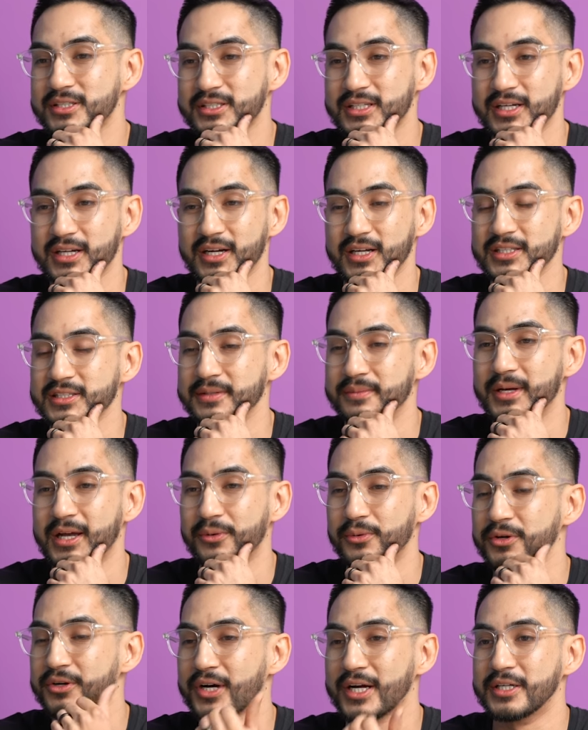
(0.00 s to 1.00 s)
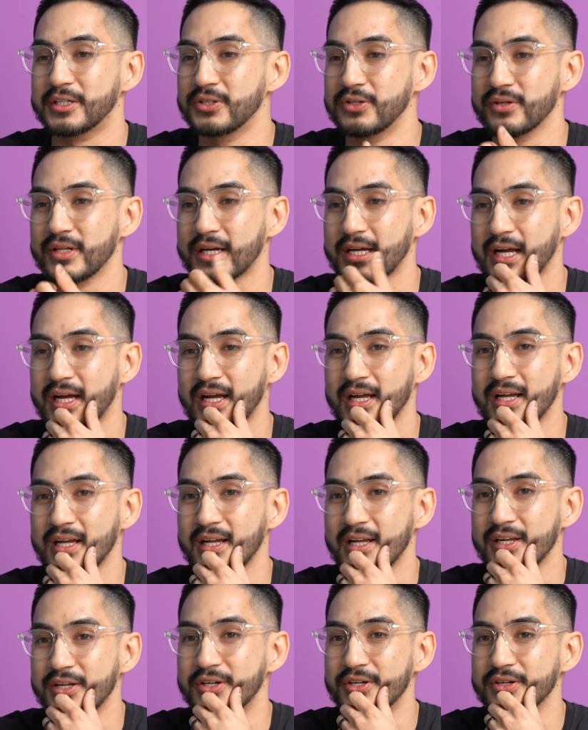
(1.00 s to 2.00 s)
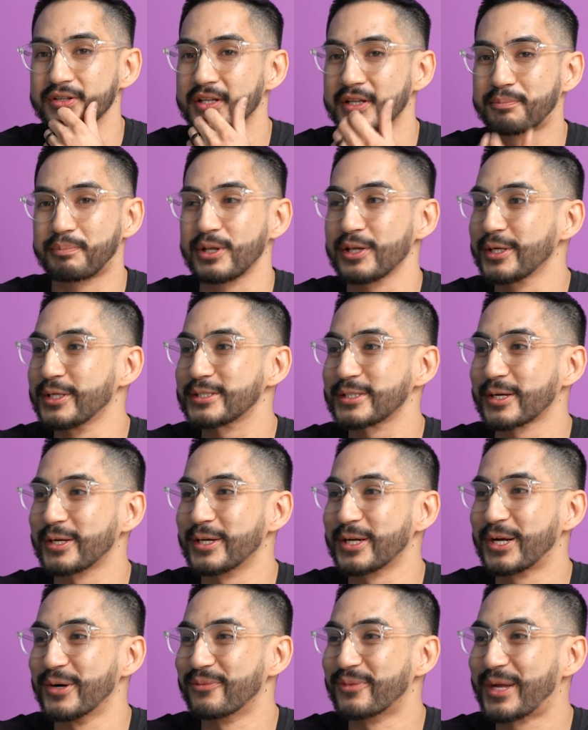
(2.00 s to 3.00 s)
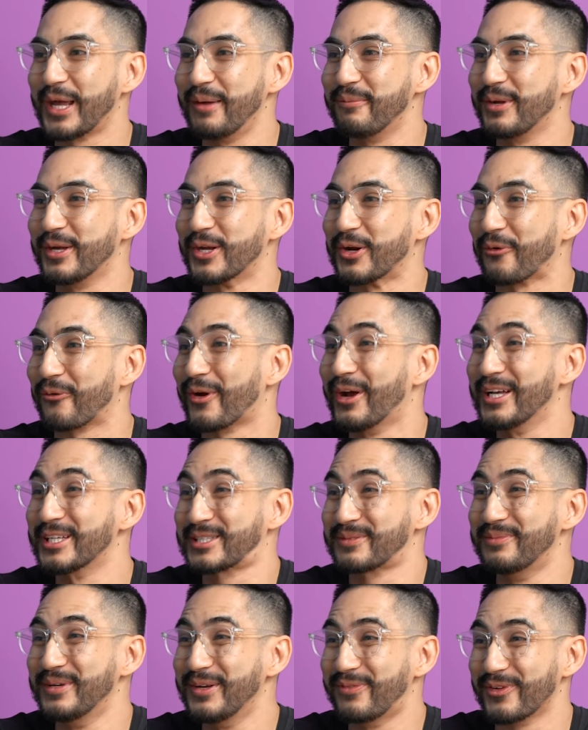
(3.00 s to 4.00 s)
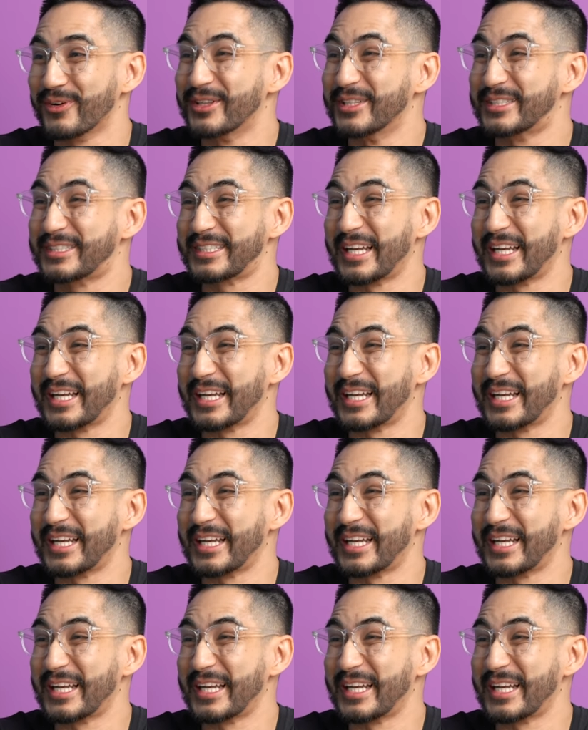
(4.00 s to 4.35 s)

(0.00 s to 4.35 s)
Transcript: scared. I was like, man, what do I do? Like, I, you know, the police are gonna come get me and arrest me for this